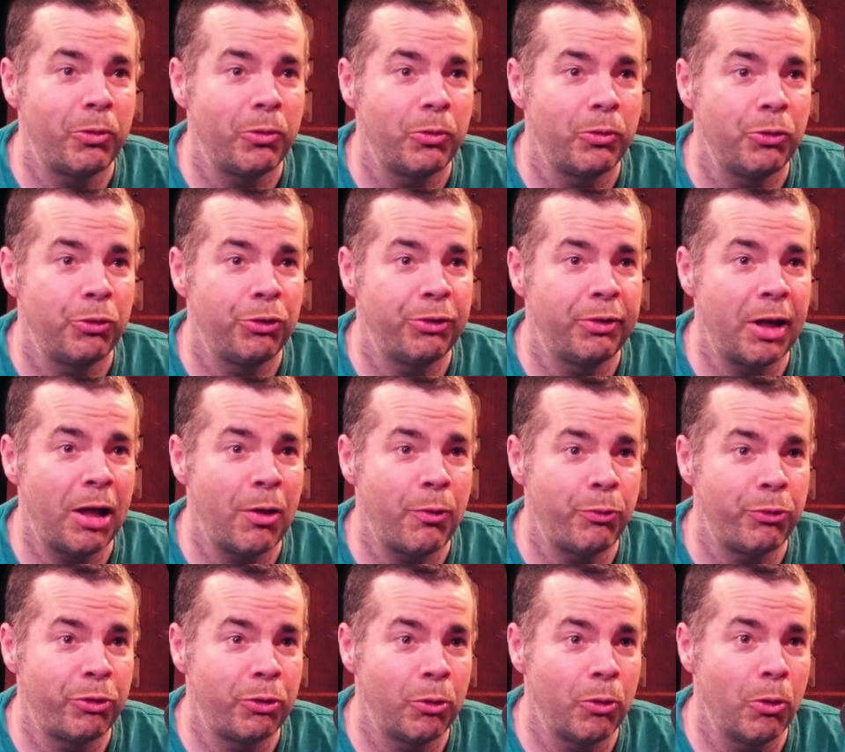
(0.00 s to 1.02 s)

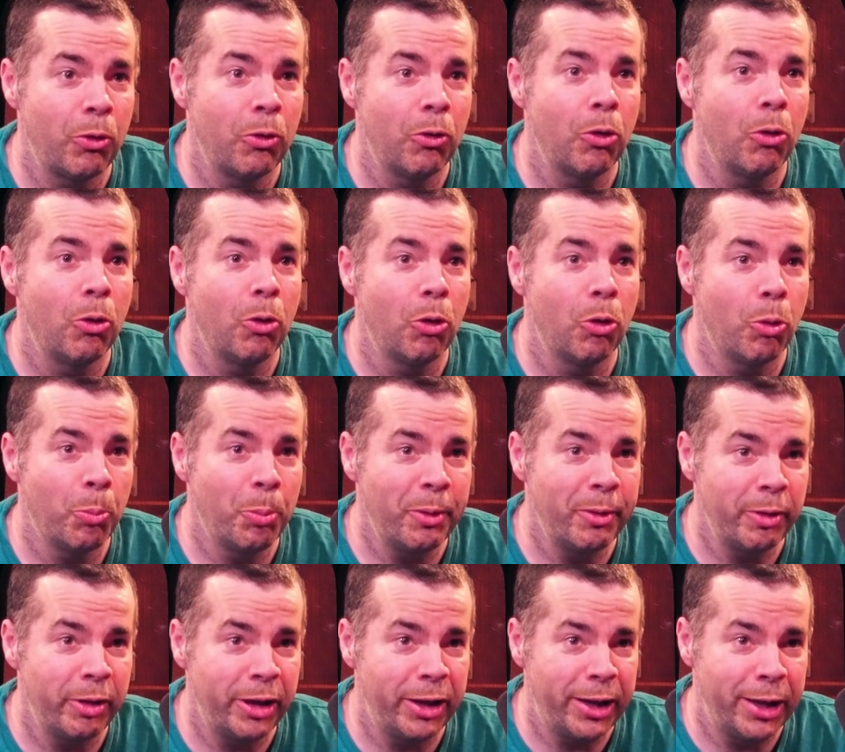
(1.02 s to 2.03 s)
stuff's open
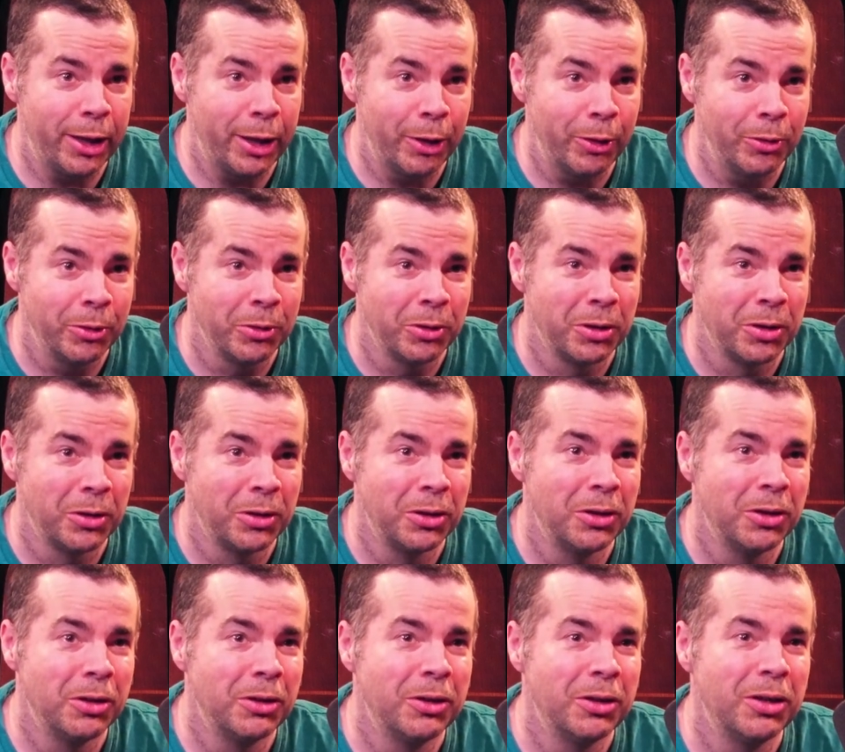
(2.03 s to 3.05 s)
again.
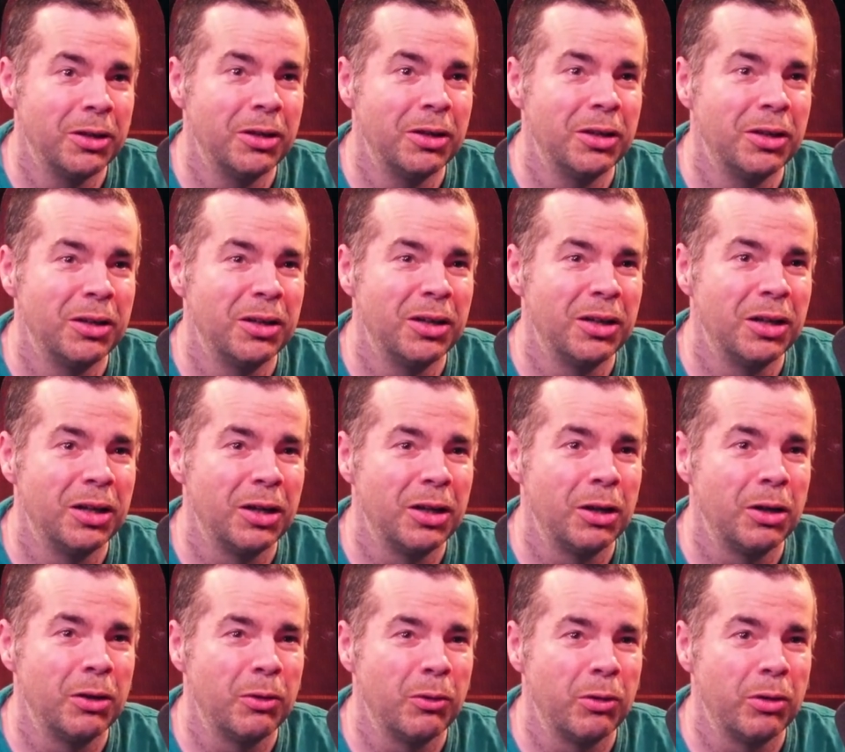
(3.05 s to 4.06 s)
That's right.
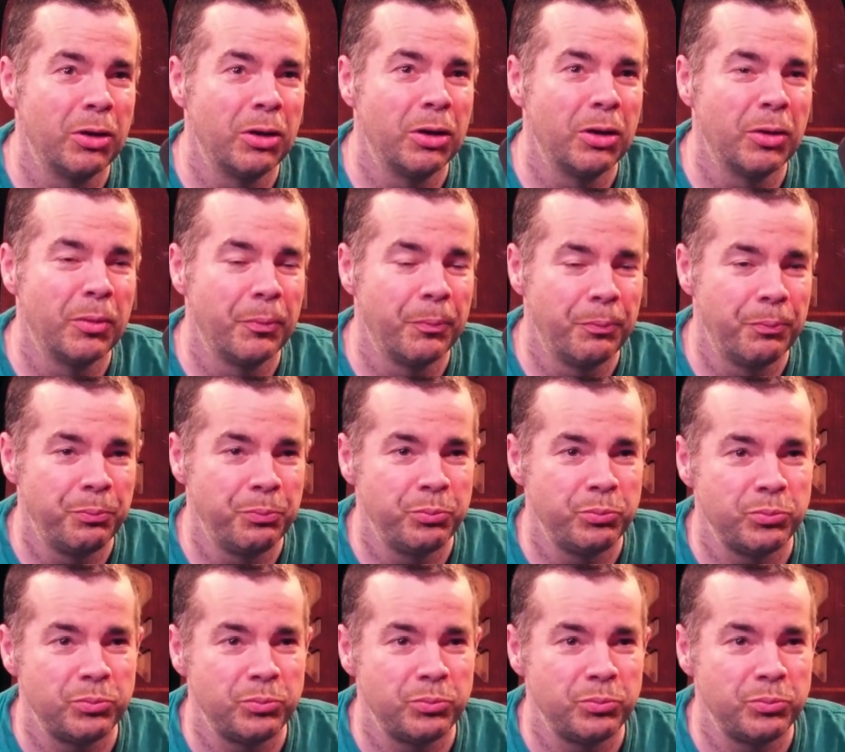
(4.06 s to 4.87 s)
Like, um,